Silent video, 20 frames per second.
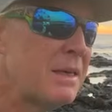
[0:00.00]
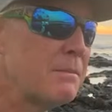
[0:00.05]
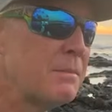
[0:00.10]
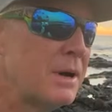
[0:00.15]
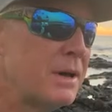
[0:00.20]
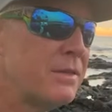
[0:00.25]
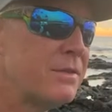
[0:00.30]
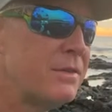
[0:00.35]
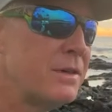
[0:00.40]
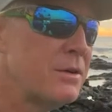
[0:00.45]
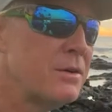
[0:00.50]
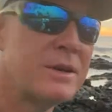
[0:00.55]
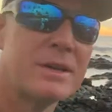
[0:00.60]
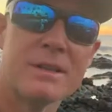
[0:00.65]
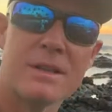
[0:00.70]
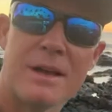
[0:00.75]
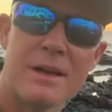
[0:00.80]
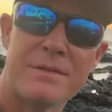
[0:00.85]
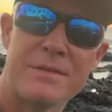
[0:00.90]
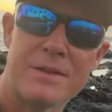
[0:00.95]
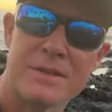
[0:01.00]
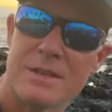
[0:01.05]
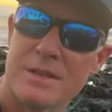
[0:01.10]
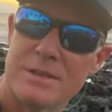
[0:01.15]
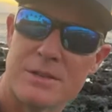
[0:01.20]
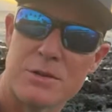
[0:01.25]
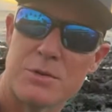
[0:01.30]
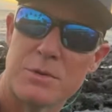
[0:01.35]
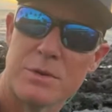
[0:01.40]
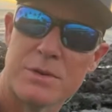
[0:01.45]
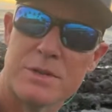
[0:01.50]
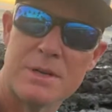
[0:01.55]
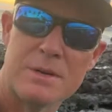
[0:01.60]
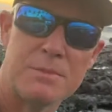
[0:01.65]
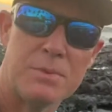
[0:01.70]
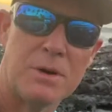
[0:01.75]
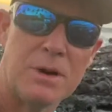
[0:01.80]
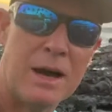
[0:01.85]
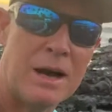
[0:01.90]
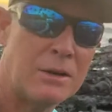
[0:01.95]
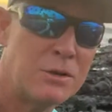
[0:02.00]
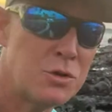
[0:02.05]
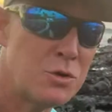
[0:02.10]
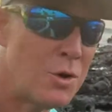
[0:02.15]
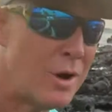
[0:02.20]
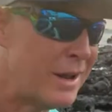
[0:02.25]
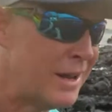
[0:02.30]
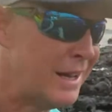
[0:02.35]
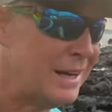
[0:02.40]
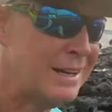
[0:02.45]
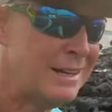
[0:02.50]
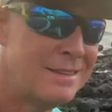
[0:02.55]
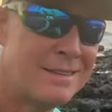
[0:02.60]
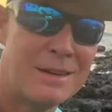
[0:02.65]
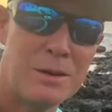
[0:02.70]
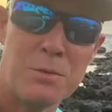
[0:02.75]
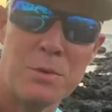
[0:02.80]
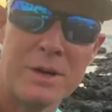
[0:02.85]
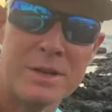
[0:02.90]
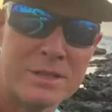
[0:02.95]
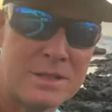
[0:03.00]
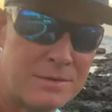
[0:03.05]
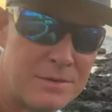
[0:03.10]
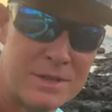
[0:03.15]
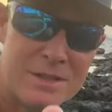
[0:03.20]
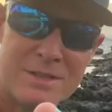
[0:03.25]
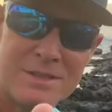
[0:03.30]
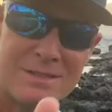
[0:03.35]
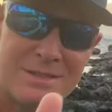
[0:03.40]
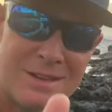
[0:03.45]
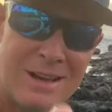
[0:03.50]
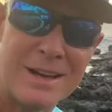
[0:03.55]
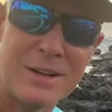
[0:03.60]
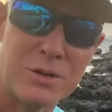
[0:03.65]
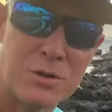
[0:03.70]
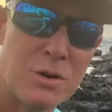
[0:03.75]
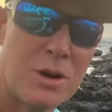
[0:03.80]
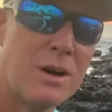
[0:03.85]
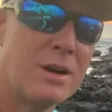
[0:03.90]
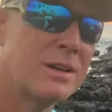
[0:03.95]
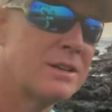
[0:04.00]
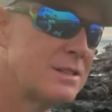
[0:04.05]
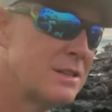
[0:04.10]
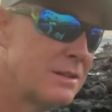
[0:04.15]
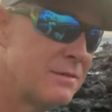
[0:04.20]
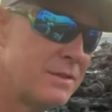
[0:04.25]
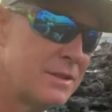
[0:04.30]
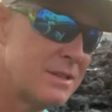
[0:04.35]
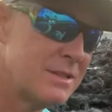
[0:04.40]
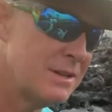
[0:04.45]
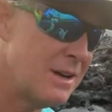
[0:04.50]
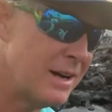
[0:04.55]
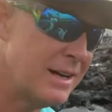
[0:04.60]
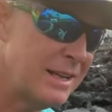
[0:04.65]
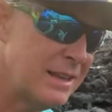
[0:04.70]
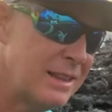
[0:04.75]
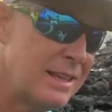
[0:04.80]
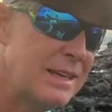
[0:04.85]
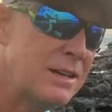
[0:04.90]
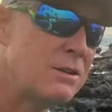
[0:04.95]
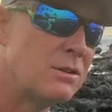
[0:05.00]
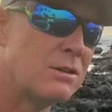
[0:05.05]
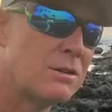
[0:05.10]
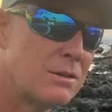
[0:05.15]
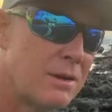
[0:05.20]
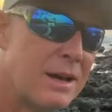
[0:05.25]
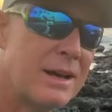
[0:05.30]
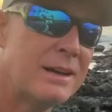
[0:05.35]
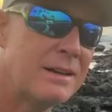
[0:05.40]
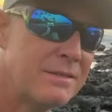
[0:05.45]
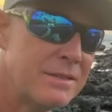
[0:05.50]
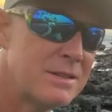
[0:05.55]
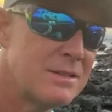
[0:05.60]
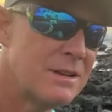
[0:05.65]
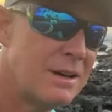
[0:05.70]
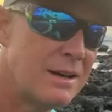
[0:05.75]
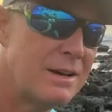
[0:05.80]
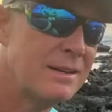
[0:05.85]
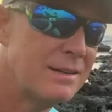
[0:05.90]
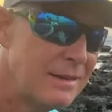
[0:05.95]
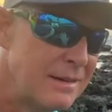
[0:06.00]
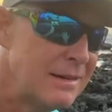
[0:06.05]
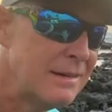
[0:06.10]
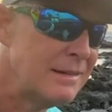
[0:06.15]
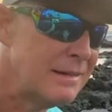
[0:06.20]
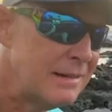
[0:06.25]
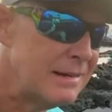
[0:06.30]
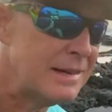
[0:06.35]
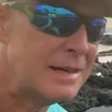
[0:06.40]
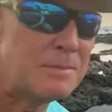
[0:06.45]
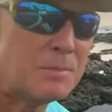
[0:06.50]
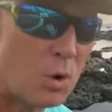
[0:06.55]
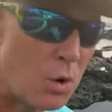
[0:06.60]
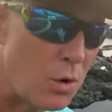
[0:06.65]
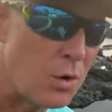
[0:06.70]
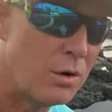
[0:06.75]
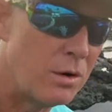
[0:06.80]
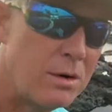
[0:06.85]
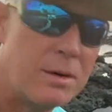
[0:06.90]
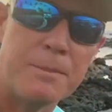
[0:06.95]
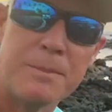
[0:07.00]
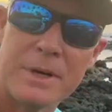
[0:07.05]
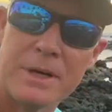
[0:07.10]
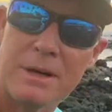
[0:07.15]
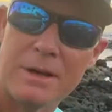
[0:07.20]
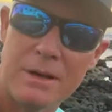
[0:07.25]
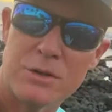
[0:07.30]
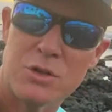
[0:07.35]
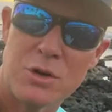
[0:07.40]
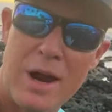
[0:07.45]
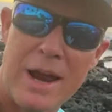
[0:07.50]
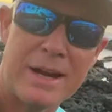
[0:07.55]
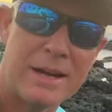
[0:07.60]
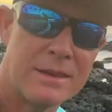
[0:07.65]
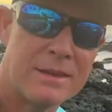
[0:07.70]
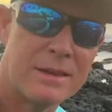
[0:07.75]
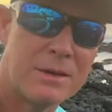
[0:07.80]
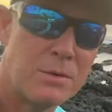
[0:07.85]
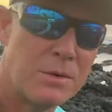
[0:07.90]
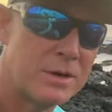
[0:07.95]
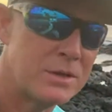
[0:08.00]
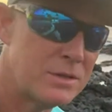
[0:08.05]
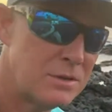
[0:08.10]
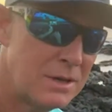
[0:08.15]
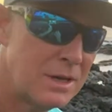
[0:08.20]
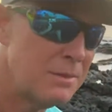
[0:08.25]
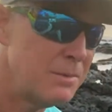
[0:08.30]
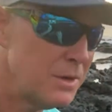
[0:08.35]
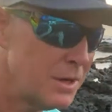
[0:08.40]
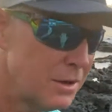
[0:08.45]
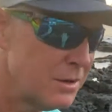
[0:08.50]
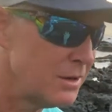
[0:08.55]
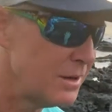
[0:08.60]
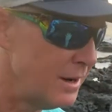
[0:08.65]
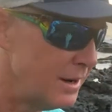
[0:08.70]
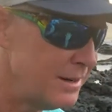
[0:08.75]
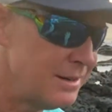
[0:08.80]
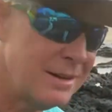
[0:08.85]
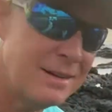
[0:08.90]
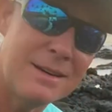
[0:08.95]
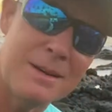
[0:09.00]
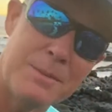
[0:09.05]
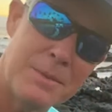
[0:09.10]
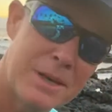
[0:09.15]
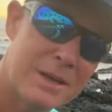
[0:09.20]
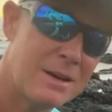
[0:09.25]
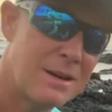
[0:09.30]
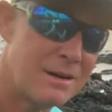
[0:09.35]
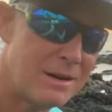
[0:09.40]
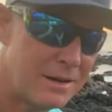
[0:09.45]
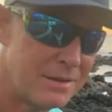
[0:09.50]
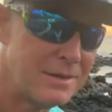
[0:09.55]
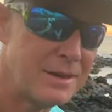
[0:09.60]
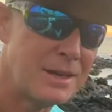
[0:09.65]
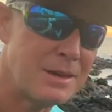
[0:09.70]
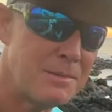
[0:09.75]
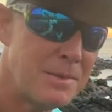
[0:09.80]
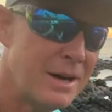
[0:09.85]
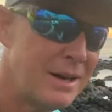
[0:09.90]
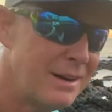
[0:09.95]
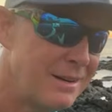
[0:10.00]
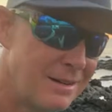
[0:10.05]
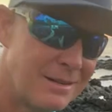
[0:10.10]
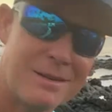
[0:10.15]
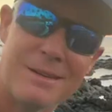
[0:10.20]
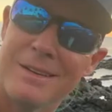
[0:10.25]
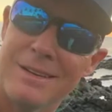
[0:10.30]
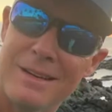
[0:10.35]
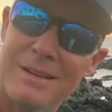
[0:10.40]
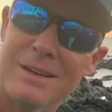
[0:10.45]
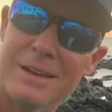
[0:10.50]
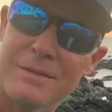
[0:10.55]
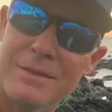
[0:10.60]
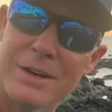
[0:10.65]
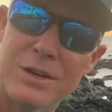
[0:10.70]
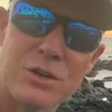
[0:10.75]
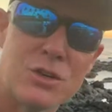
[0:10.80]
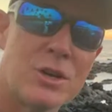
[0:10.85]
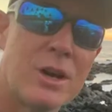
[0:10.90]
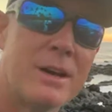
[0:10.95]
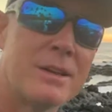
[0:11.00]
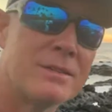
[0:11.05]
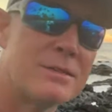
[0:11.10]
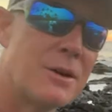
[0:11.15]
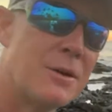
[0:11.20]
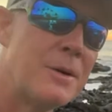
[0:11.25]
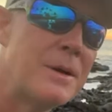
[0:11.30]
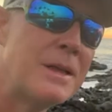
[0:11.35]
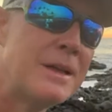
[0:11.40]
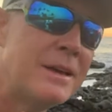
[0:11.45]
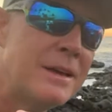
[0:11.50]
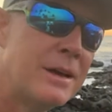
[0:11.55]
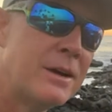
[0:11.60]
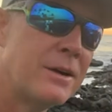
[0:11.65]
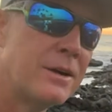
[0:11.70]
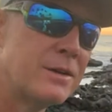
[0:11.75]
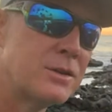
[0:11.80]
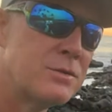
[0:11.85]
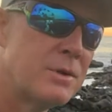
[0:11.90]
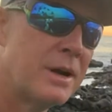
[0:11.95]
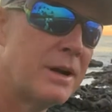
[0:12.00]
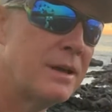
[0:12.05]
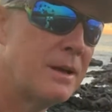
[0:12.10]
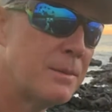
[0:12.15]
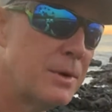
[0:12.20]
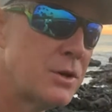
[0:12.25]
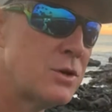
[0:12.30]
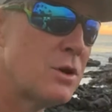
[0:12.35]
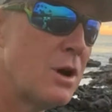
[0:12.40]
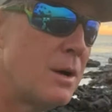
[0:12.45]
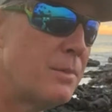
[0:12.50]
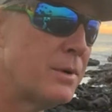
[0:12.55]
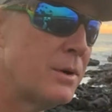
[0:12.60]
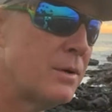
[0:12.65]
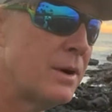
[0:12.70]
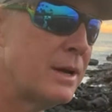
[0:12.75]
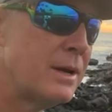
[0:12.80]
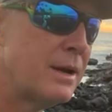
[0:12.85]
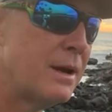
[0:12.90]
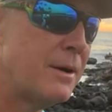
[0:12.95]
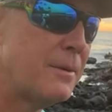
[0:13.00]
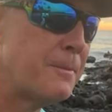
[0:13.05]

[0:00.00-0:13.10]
theory in life is this, it's real simple. I'll try anything once if it's not drugs and if it's not illegal, right? If it's not immoral, but I'll try anything once. You give me a good idea, I'm like, all right, I'll think about it, and I'll go, hey, I'll give it a shot. So here it is, ready? I'm gonna drop it right now.